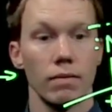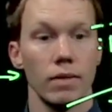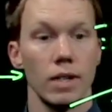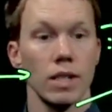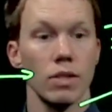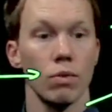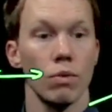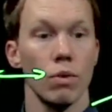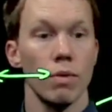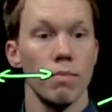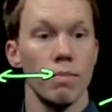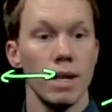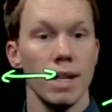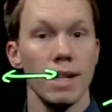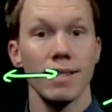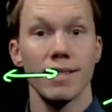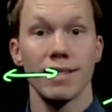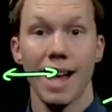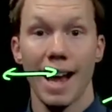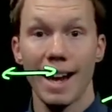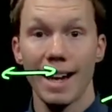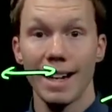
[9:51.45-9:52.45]
This would be
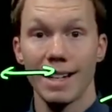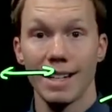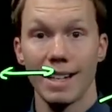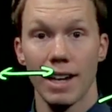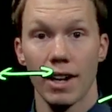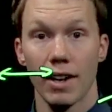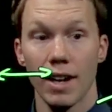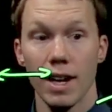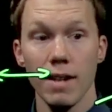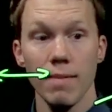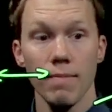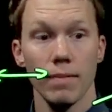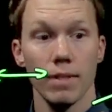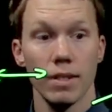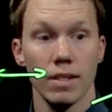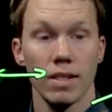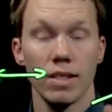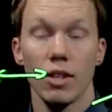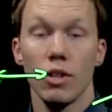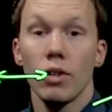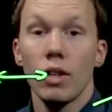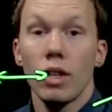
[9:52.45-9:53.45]
secondary,
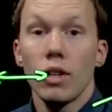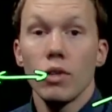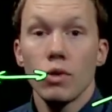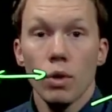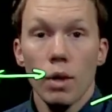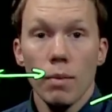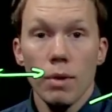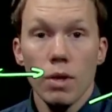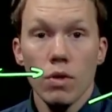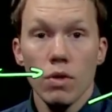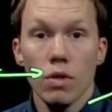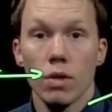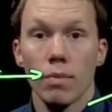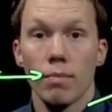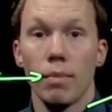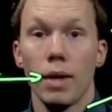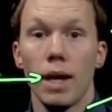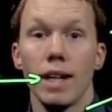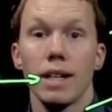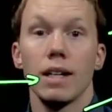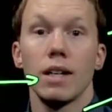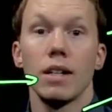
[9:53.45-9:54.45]
still contributes,
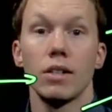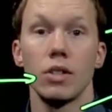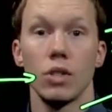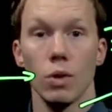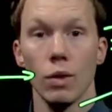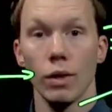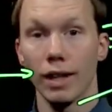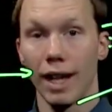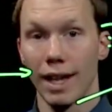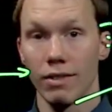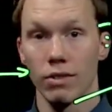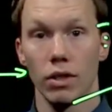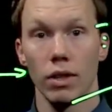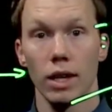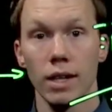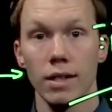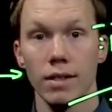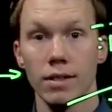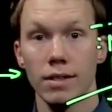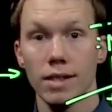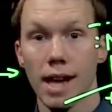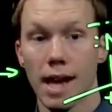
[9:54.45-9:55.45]
but to a lesser
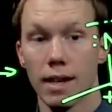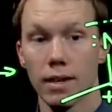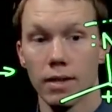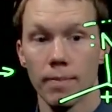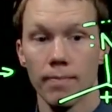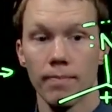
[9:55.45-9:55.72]
extent.